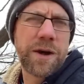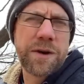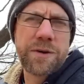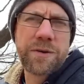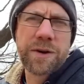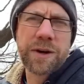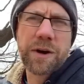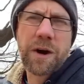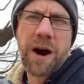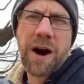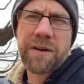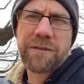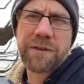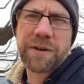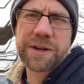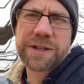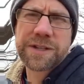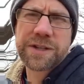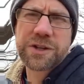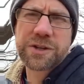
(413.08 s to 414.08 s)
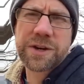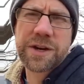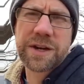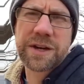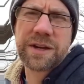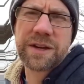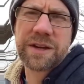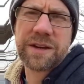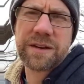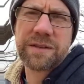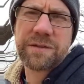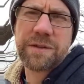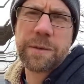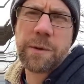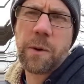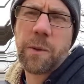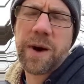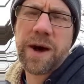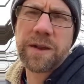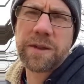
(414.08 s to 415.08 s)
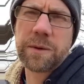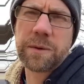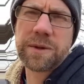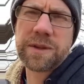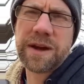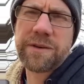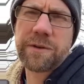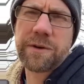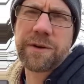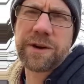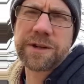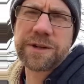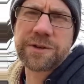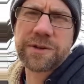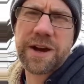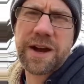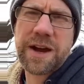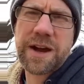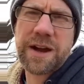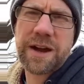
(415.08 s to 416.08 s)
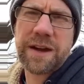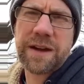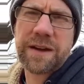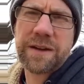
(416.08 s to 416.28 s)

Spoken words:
who can offer us a drink from a well that will never run dry.